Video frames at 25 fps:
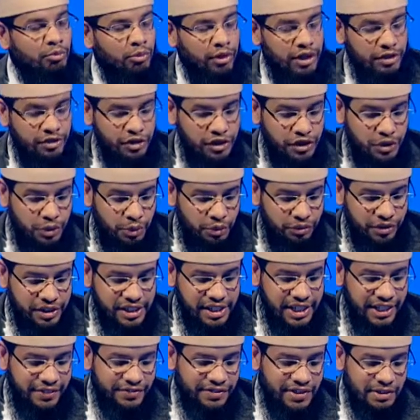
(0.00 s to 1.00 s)
We do
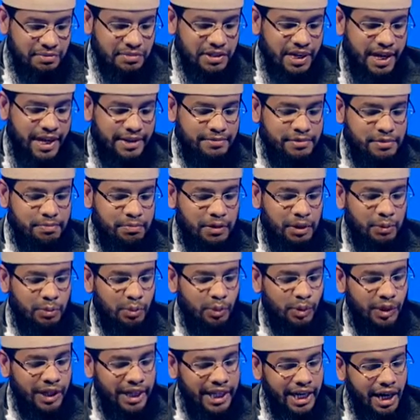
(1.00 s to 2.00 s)
receive sometimes
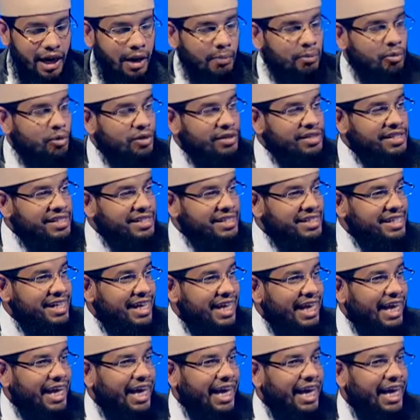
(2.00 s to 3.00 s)
people in our mosques,
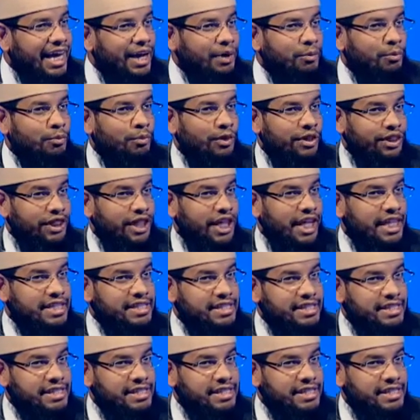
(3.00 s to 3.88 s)
and when they